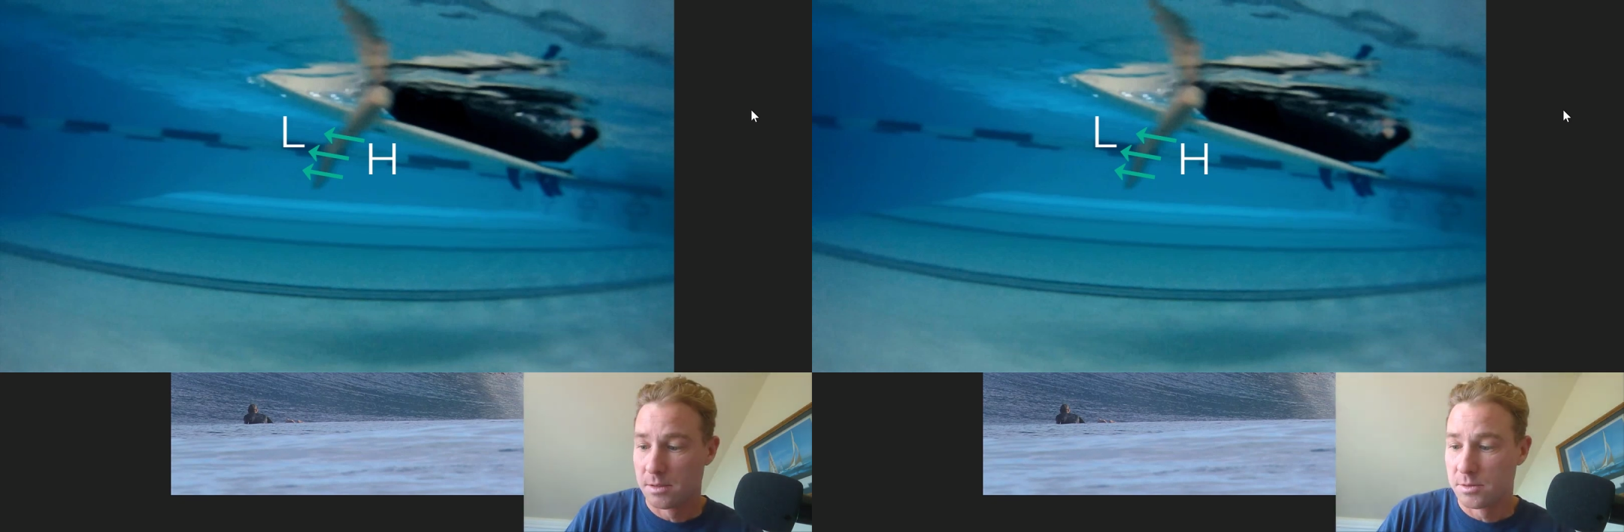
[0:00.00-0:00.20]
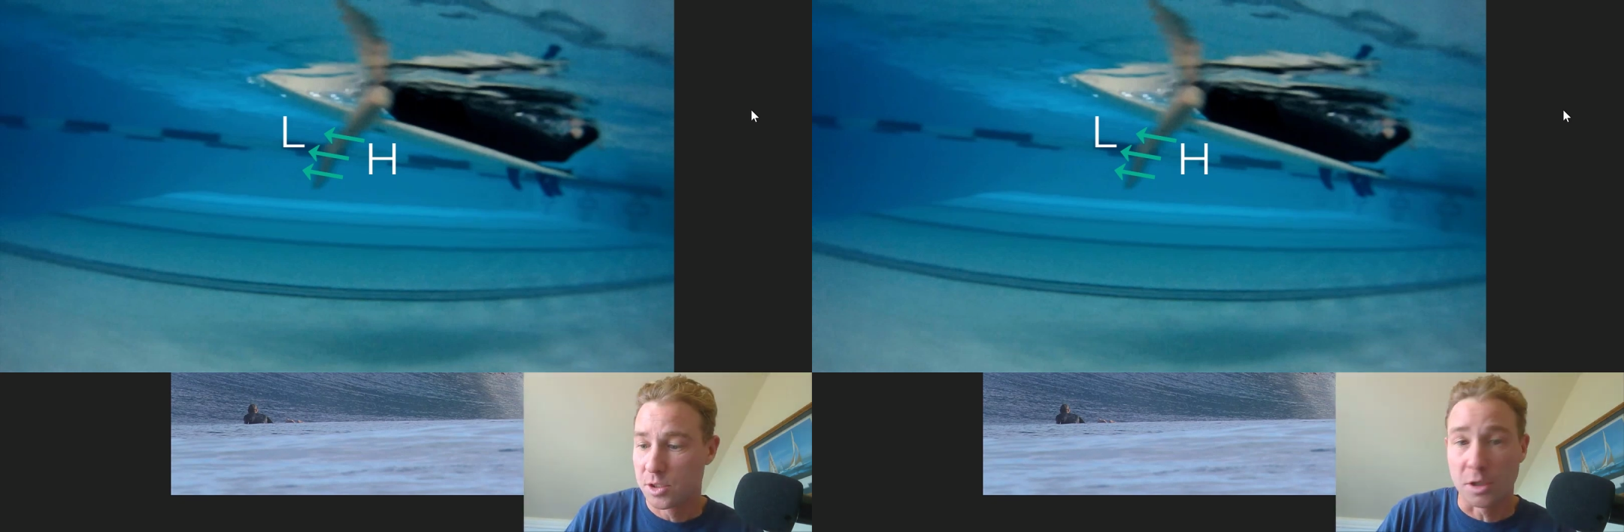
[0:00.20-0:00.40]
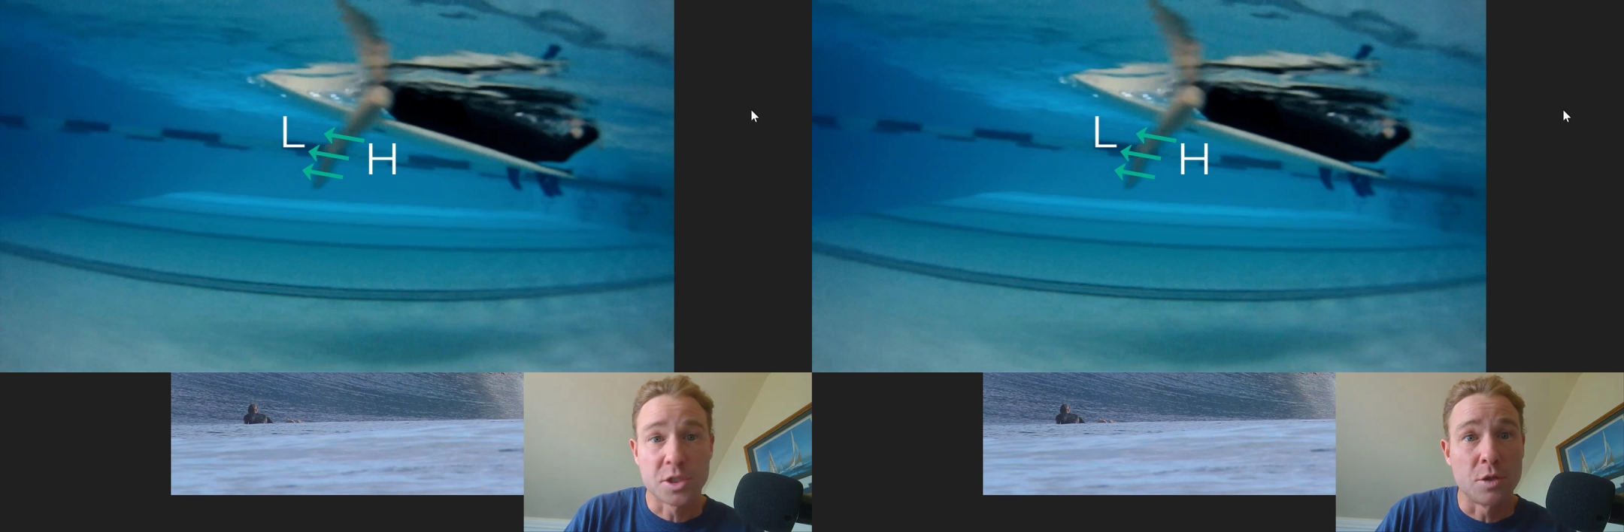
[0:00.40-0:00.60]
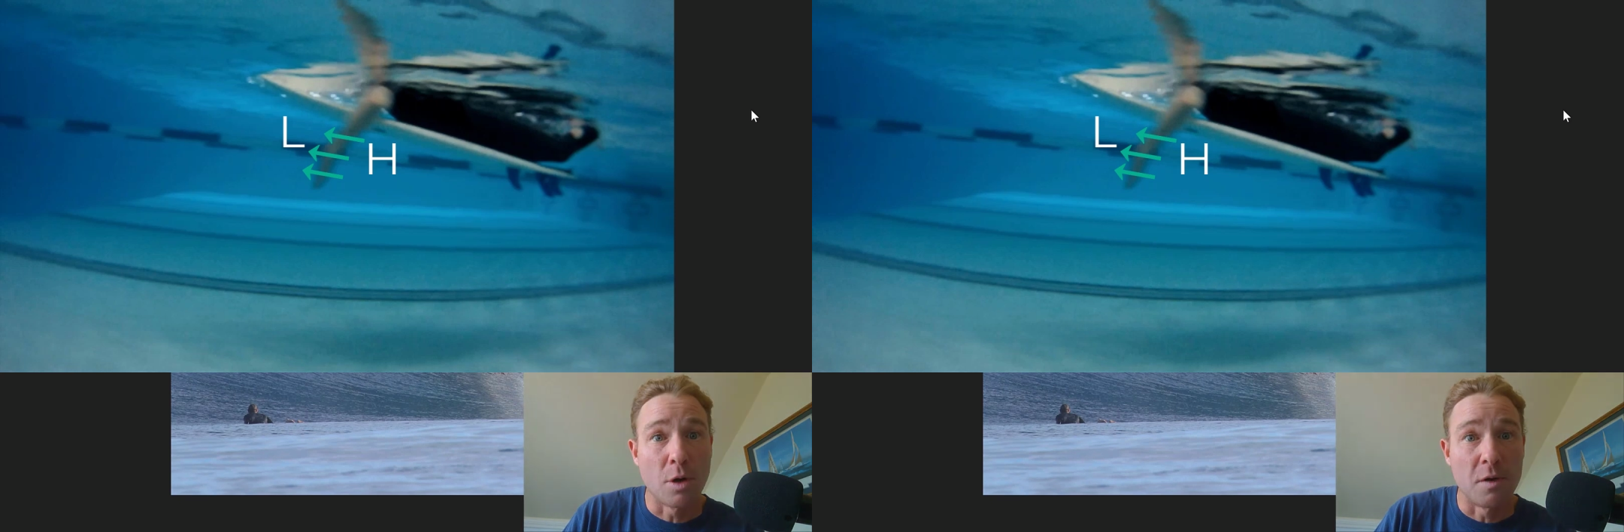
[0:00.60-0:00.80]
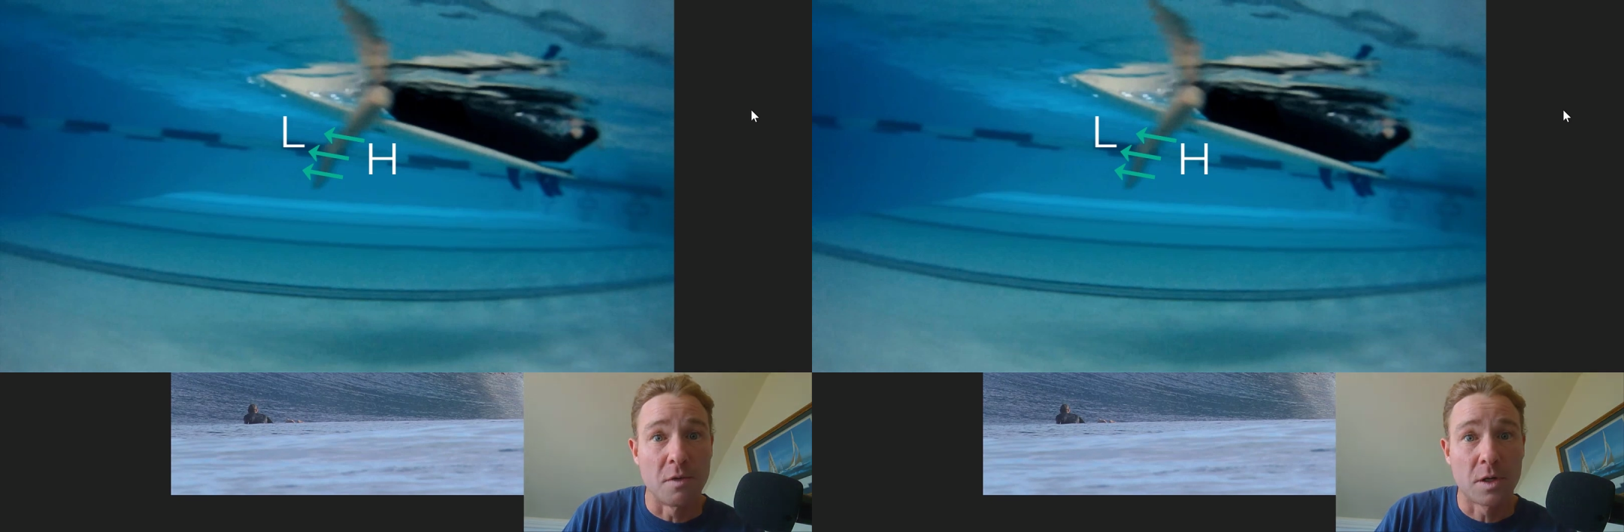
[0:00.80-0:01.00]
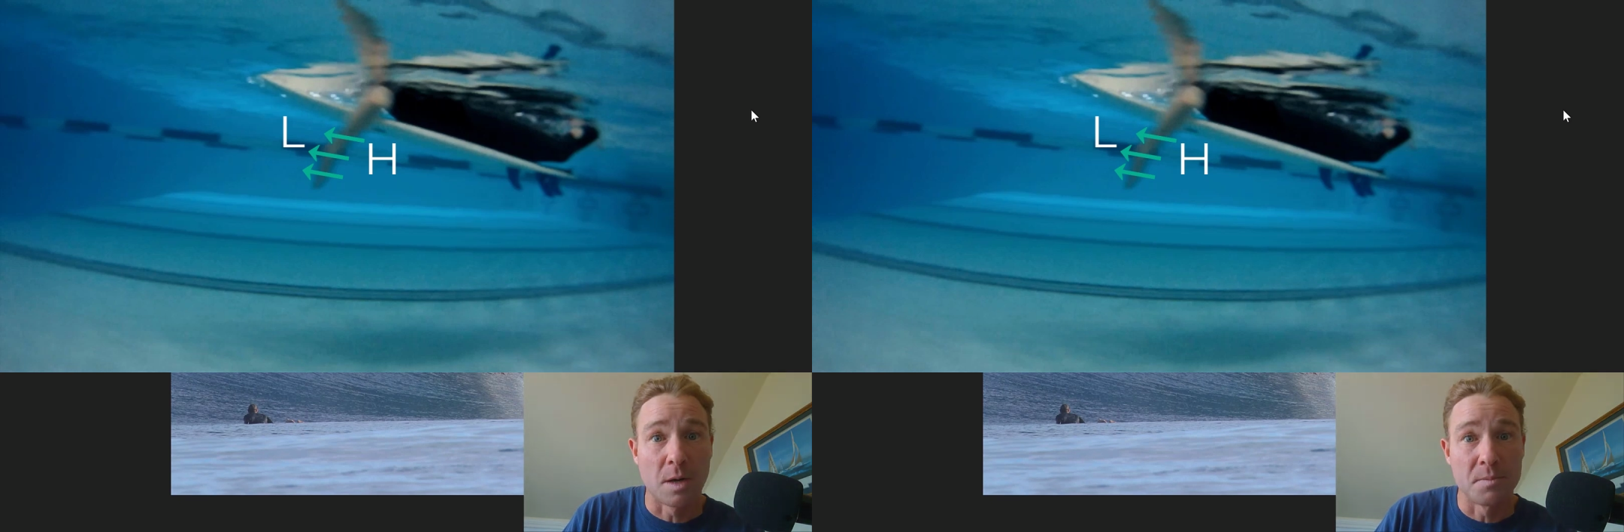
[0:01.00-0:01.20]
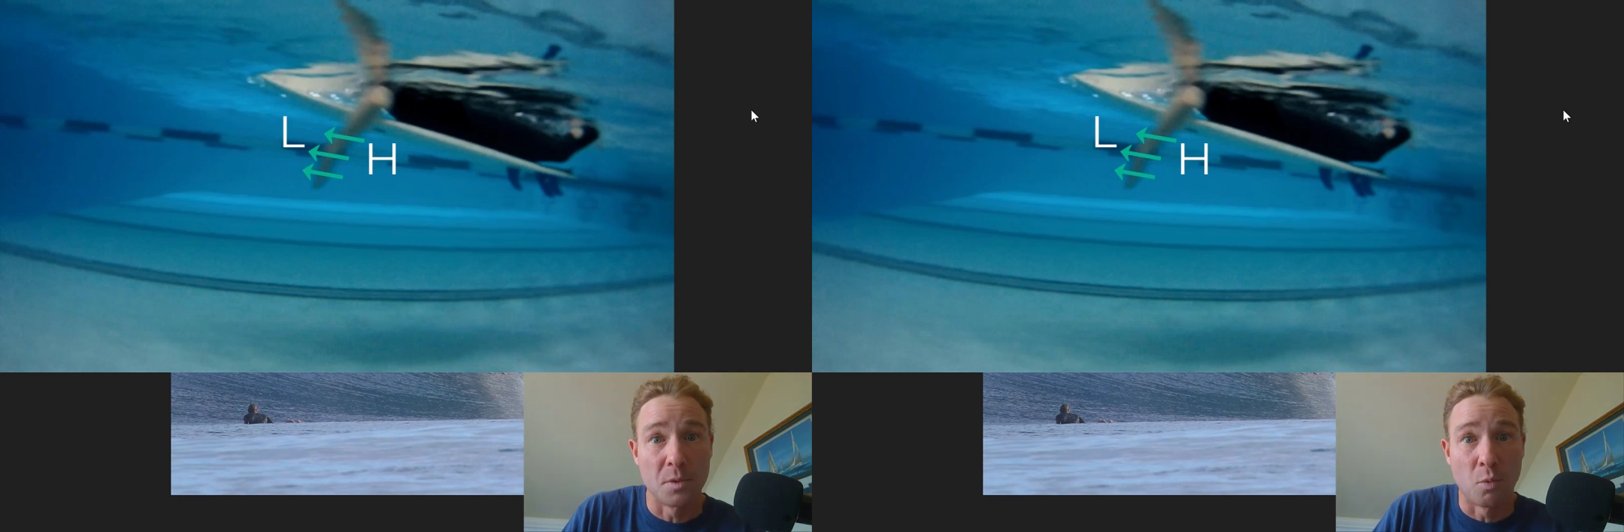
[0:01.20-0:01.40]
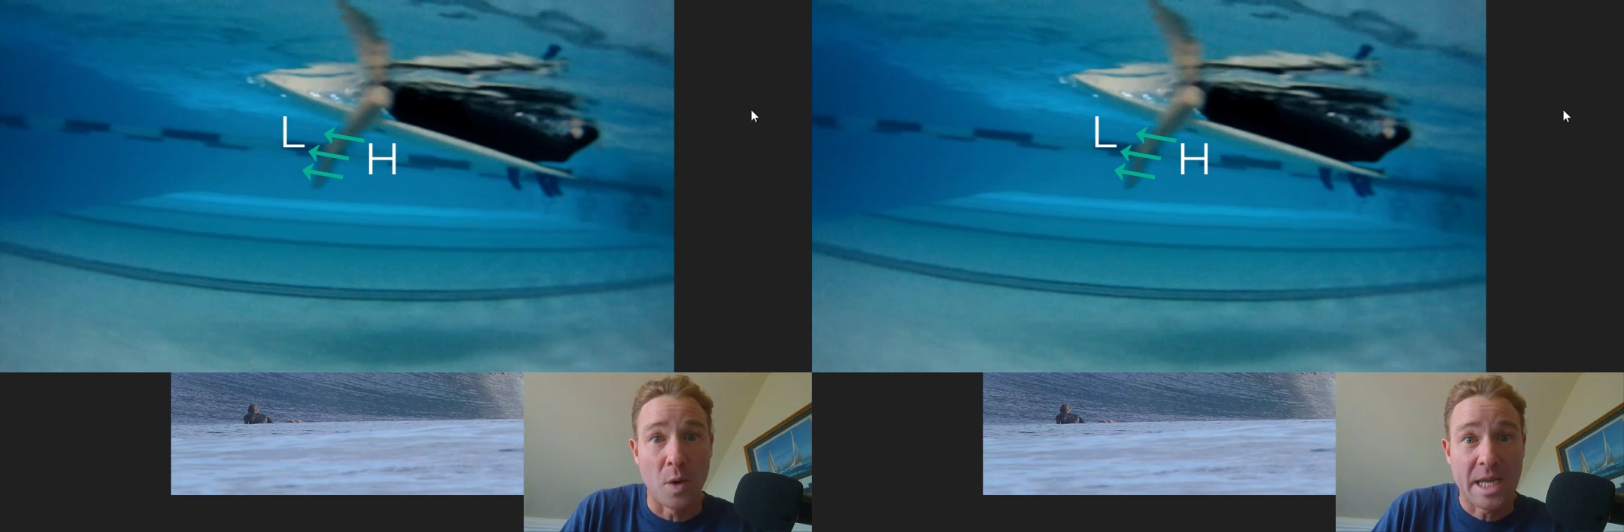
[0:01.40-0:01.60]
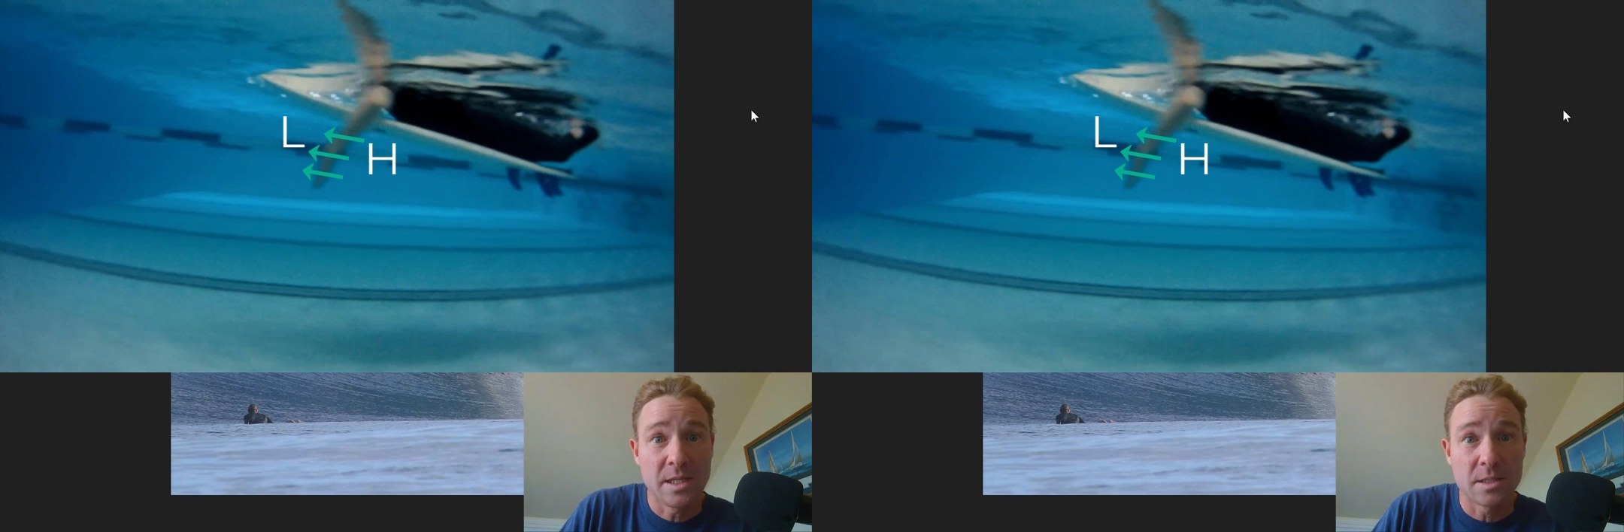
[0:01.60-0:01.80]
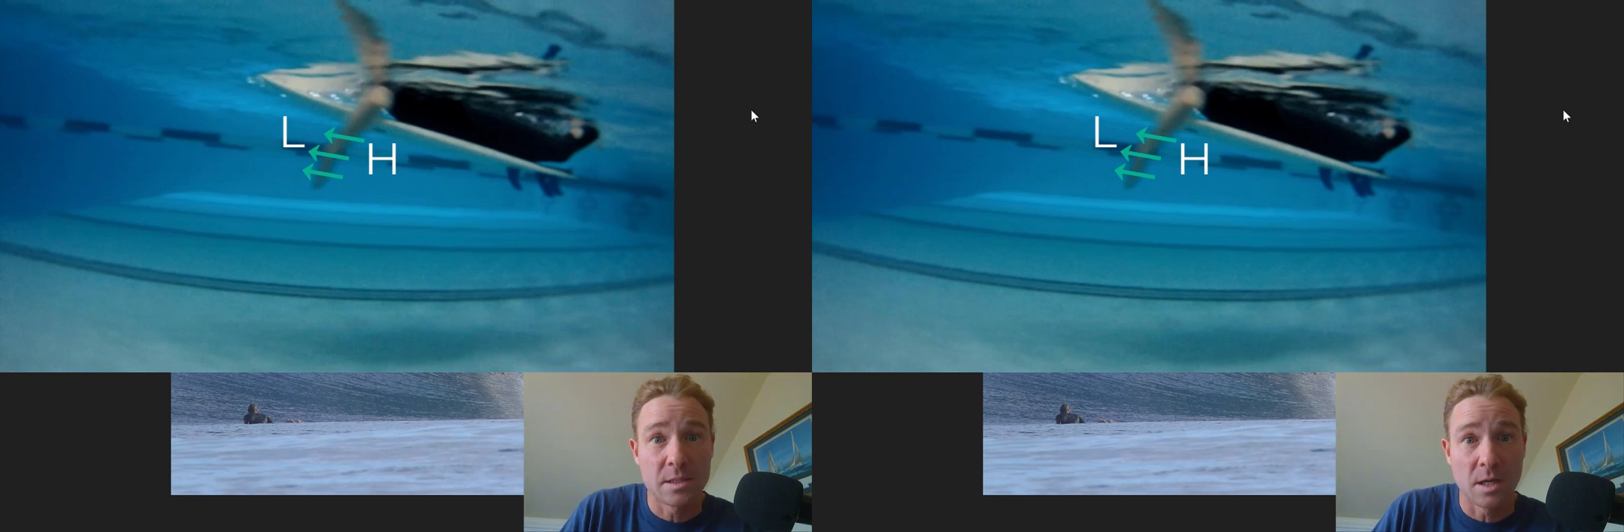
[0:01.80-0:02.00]
starts to overcome the
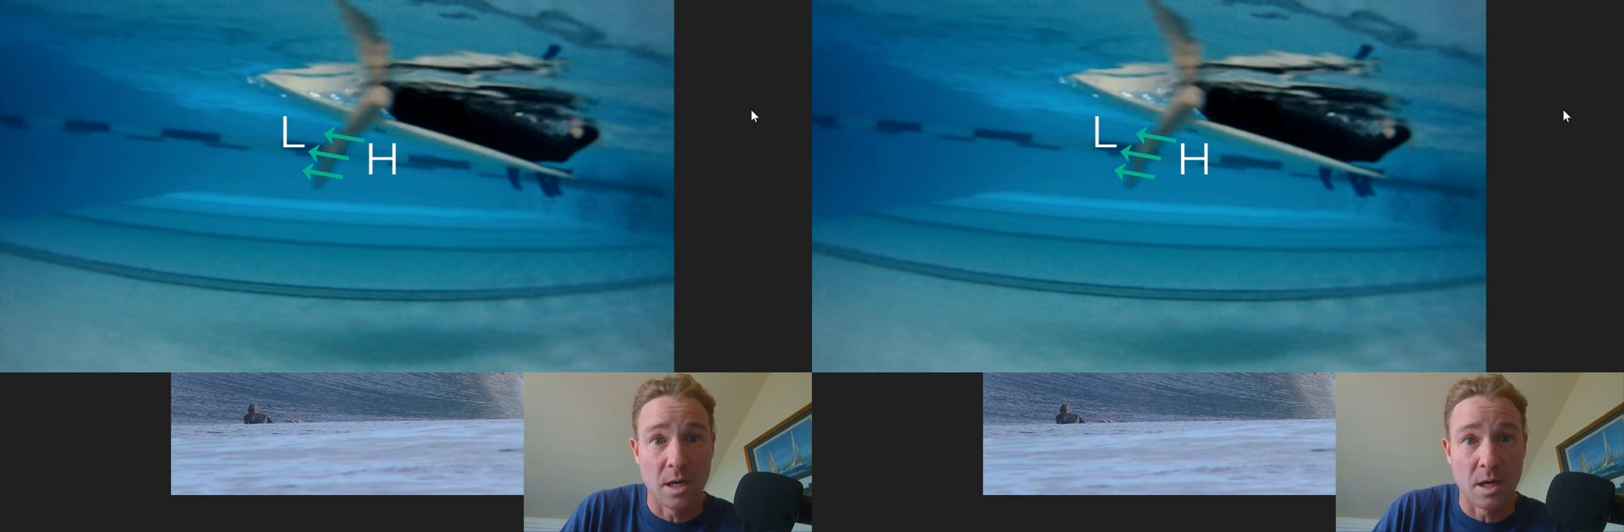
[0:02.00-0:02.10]
weight